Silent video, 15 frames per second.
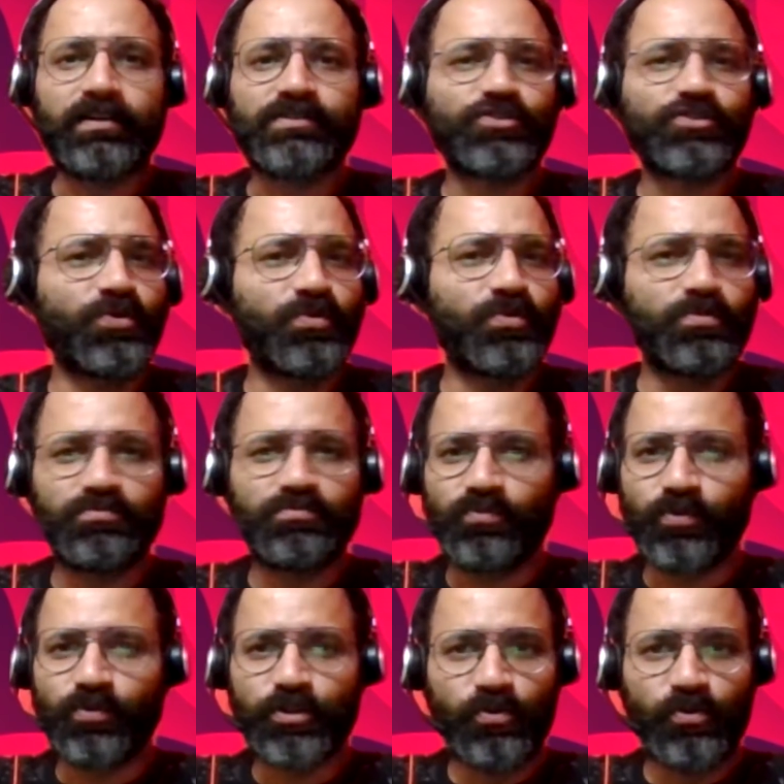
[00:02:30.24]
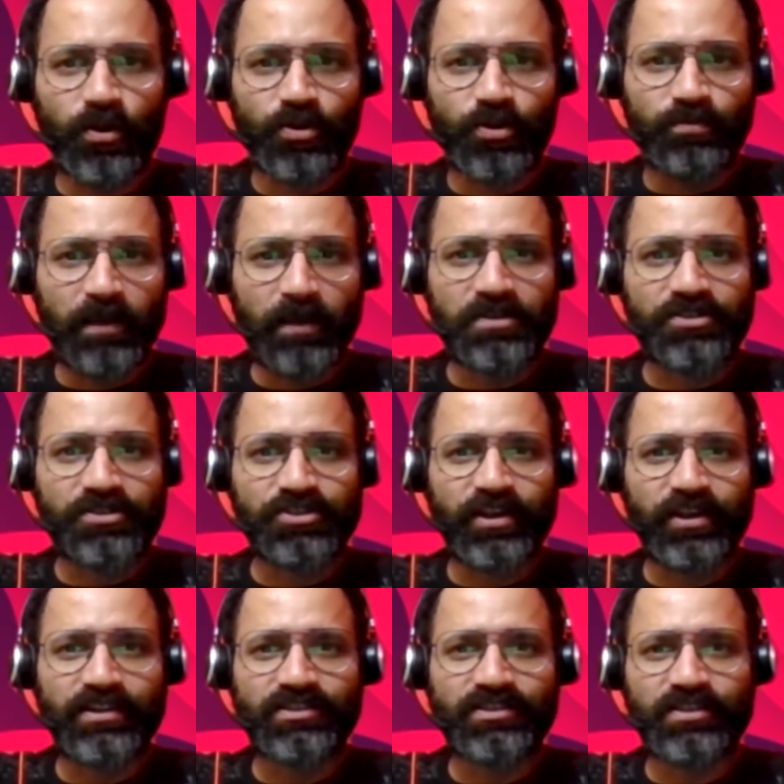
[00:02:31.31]
So would you want to maybe
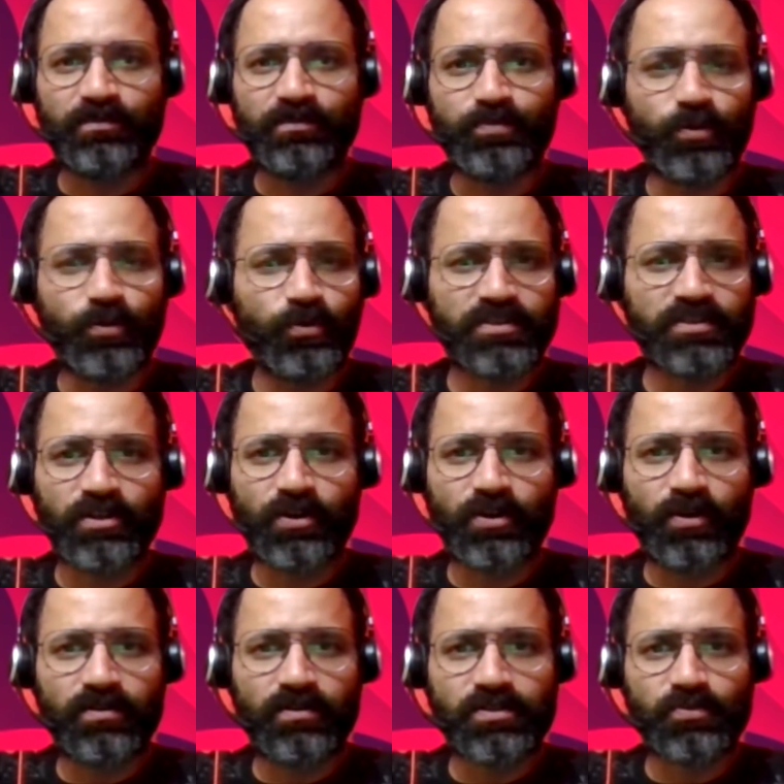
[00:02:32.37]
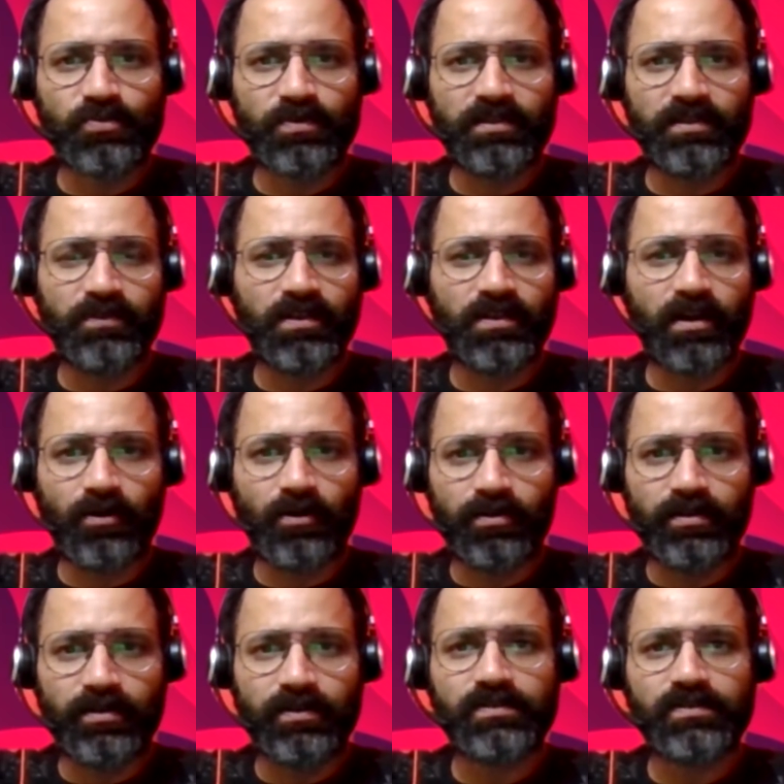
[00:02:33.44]
share some pros and cons with our
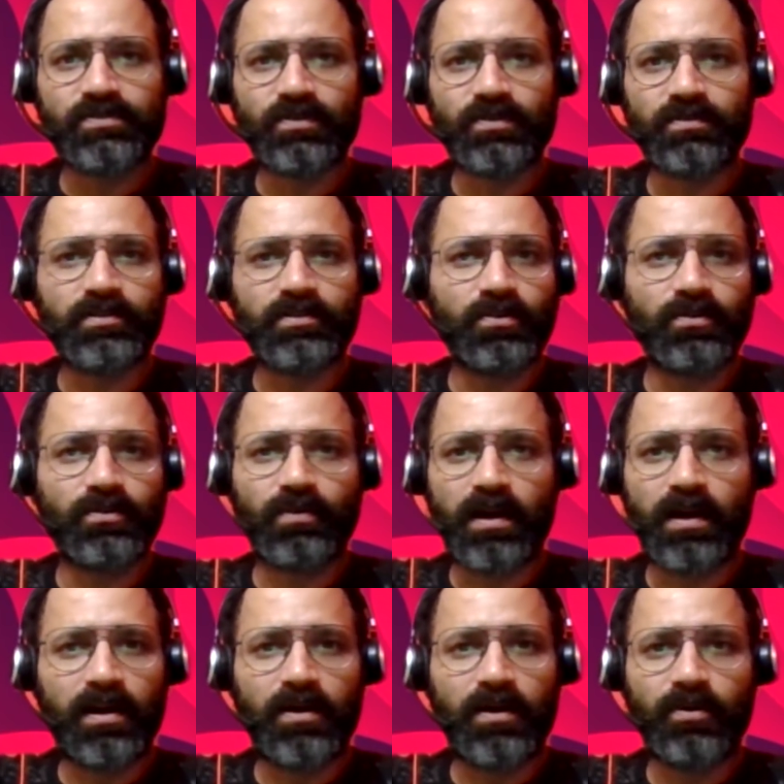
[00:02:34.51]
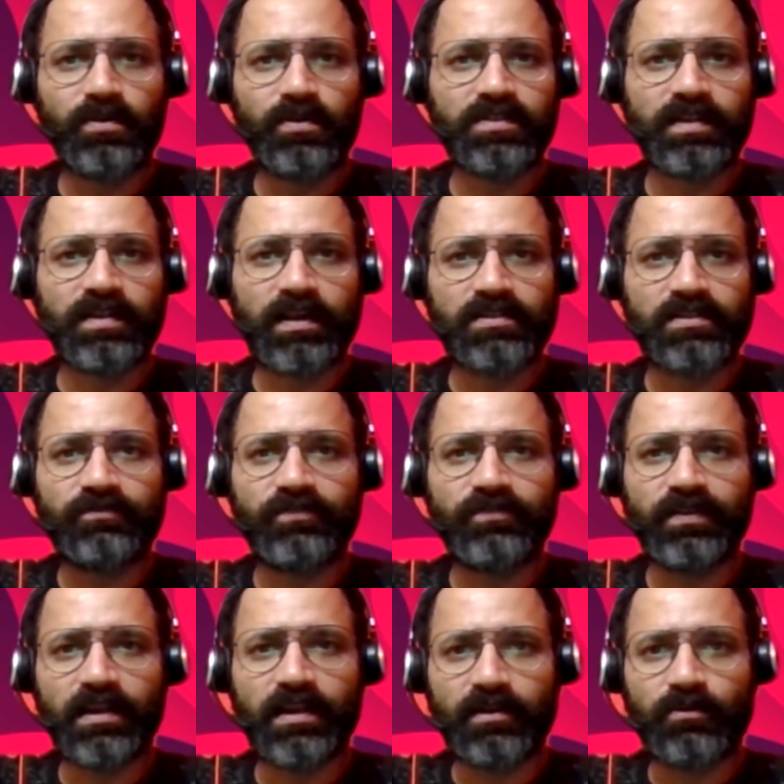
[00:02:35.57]
audience on how does it actually
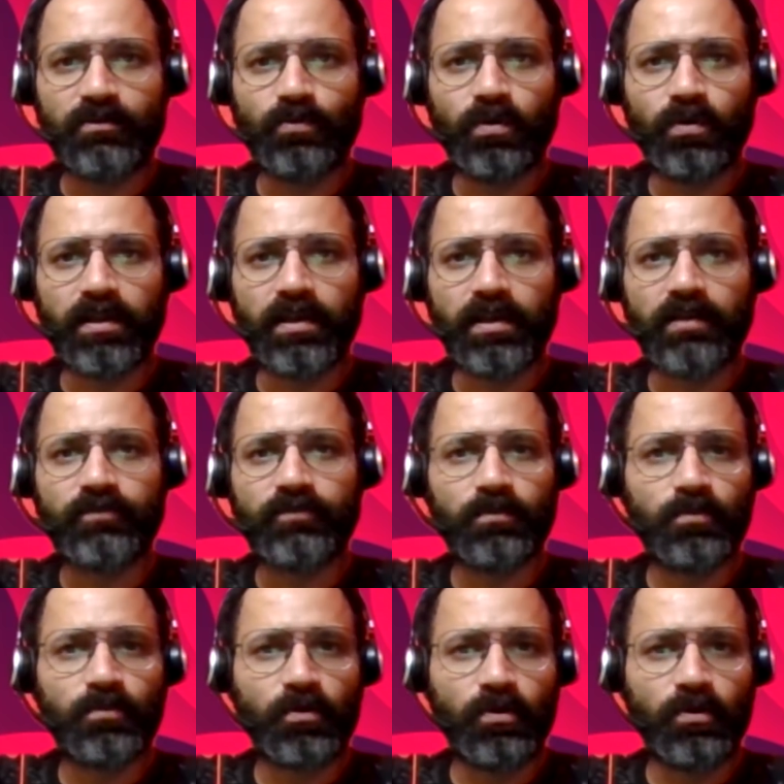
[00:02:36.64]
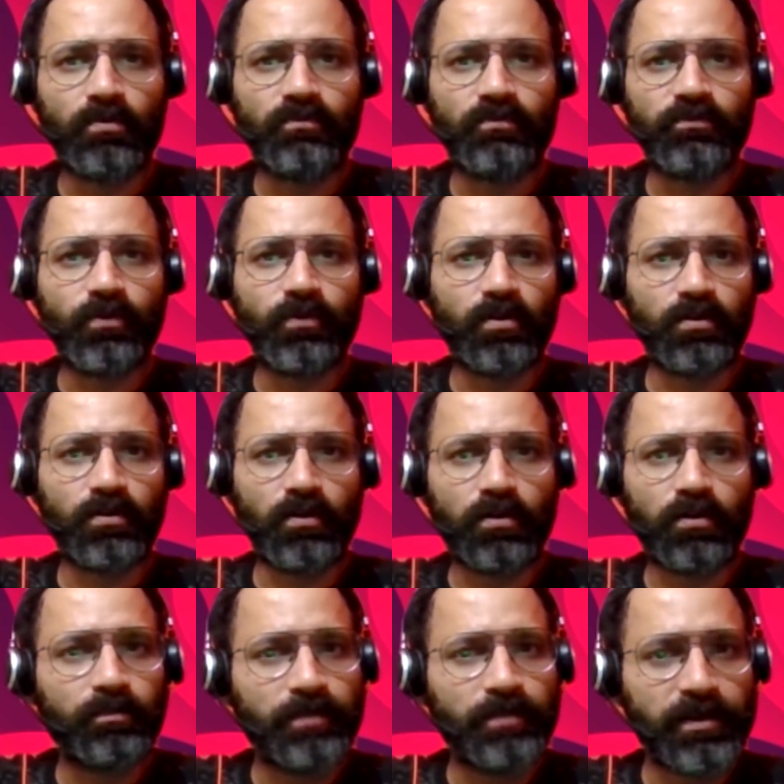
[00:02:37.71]
feel like working from home for
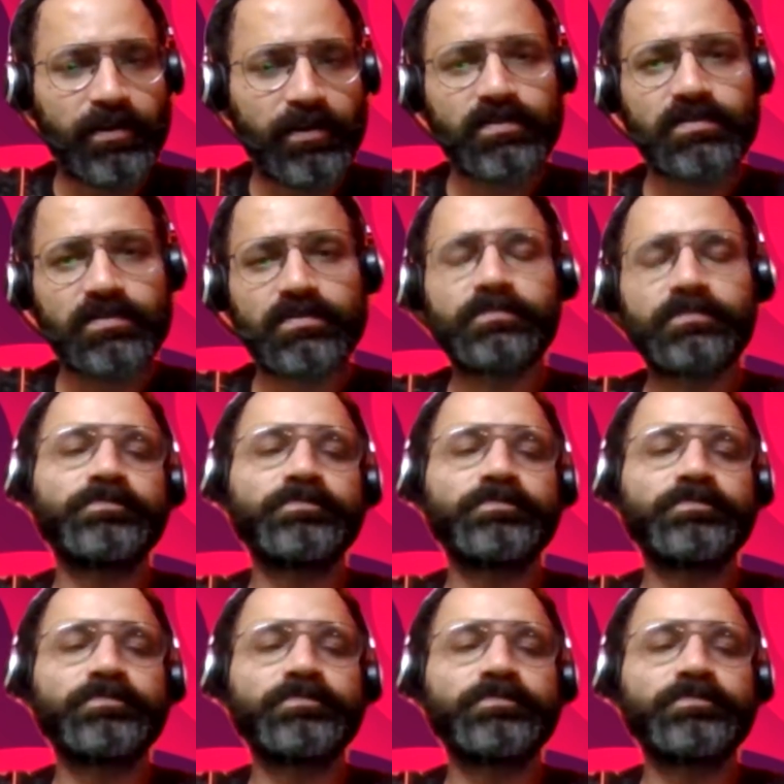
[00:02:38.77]
longer periods?